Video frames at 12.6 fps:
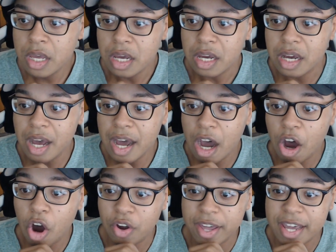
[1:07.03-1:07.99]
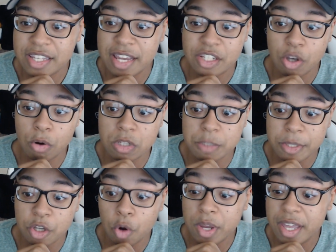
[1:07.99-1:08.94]
Okay, yeah. So Oden's
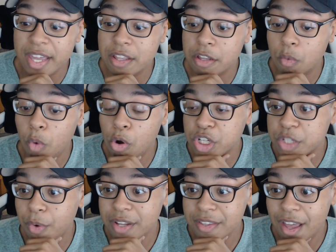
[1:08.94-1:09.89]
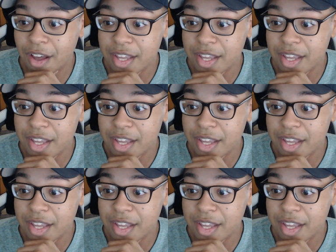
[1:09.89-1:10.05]
about to go in on Orochi right now.